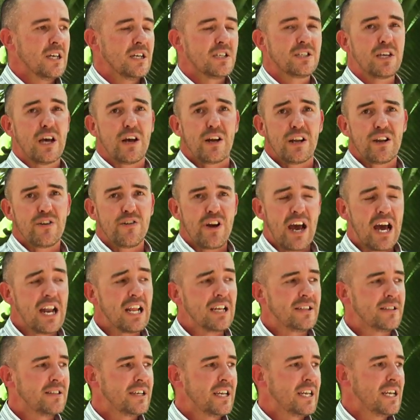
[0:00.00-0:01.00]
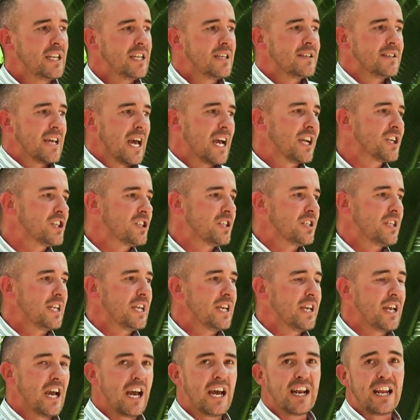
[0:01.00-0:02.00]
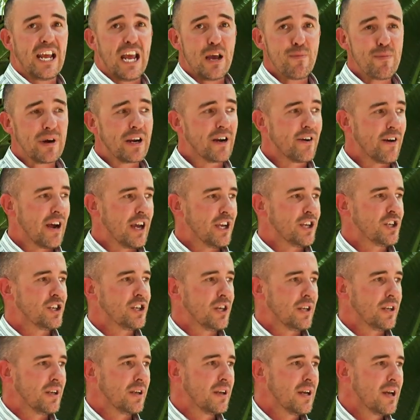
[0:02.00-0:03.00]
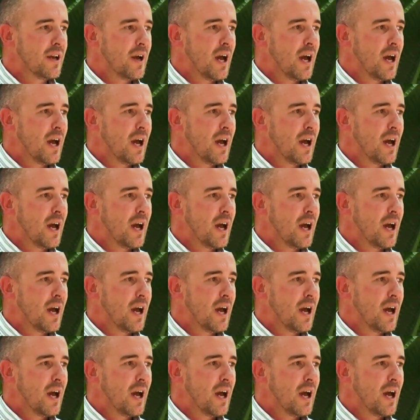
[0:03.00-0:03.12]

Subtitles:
So in reality, it is actually an immigration